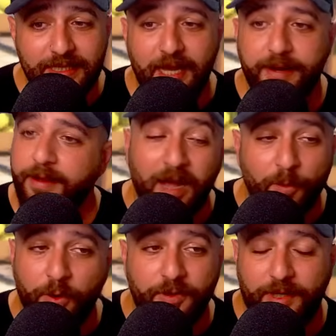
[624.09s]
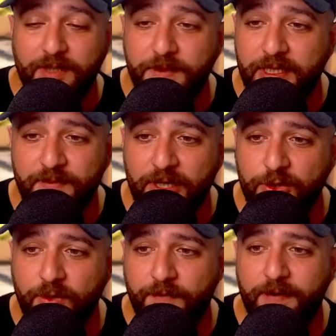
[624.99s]
that I'm going to expertise my
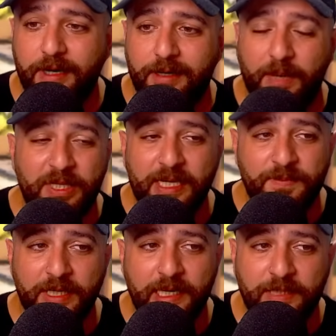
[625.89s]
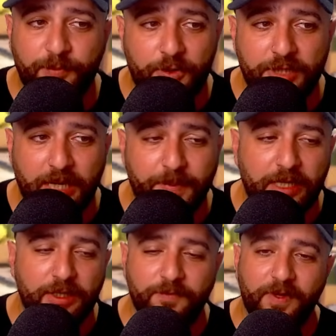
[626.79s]
Joan of Arc. I mean, that's my next project,
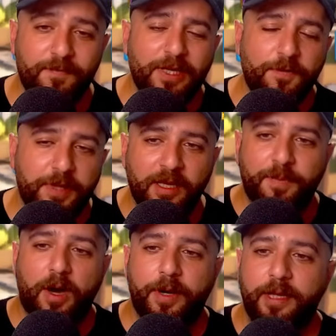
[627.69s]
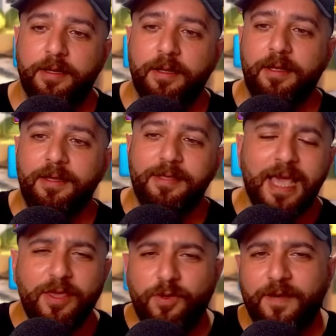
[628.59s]
because when you think about it, yeah,
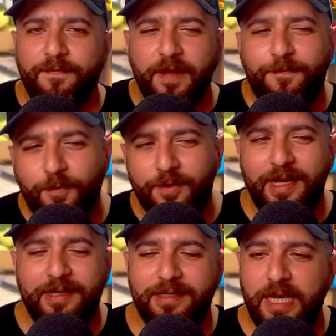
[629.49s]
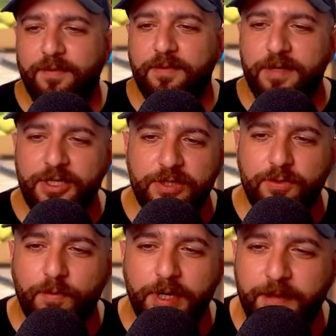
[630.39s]
you can make for the next cavalry, she's
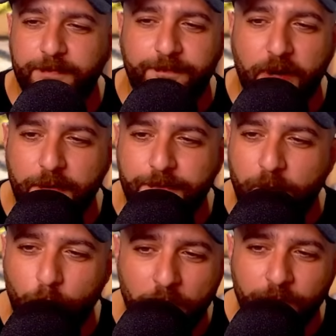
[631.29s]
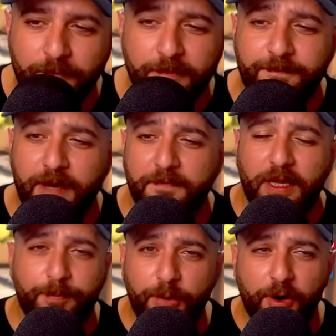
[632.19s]
already at 5115,
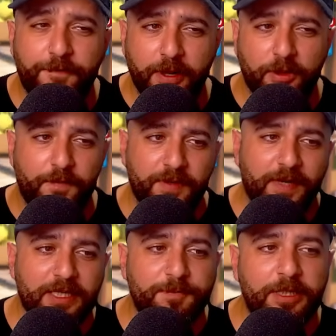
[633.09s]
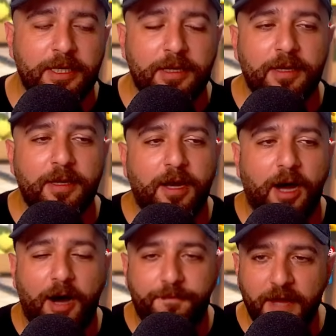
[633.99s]
like perfect low investment.
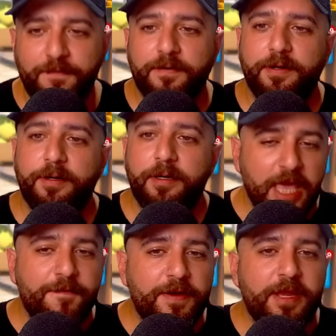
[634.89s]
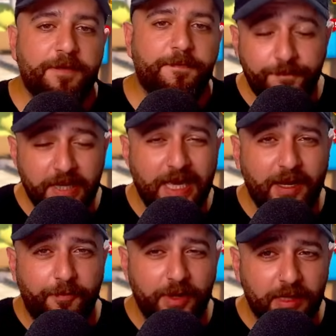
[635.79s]
However, even if we get
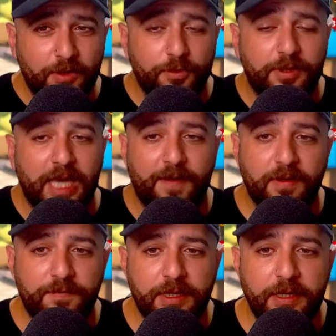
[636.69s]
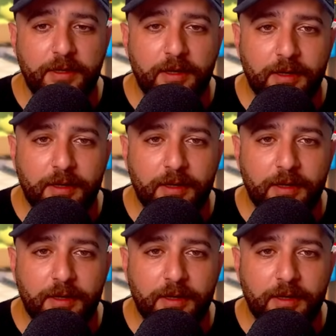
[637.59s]
a really good cavalry,